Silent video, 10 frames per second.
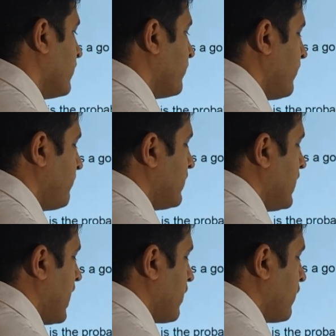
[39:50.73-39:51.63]

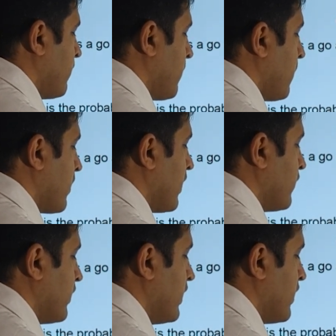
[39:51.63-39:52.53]
50 out of
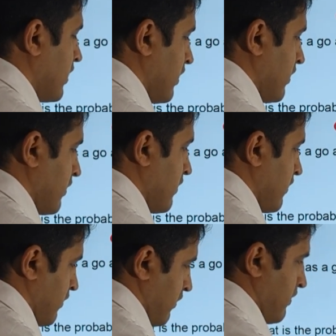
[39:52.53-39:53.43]
400.
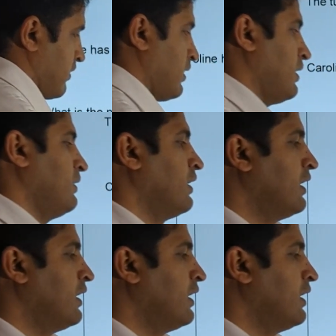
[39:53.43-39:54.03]
Okay.